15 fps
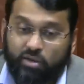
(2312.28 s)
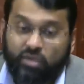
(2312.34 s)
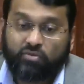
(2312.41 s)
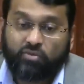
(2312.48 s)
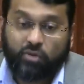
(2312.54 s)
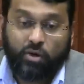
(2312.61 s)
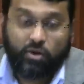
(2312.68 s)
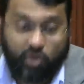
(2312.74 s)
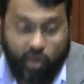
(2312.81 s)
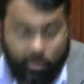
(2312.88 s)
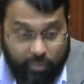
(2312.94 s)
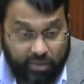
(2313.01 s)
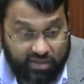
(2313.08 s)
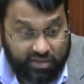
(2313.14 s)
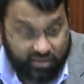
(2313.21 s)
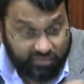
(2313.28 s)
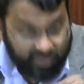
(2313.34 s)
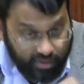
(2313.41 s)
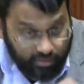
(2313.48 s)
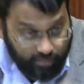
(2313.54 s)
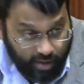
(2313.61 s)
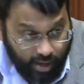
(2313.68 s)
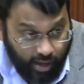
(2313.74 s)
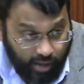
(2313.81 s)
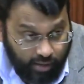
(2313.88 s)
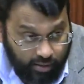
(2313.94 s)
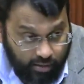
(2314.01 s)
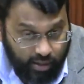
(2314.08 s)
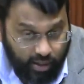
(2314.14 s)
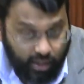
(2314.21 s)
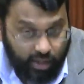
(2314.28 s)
inferiority complex of iman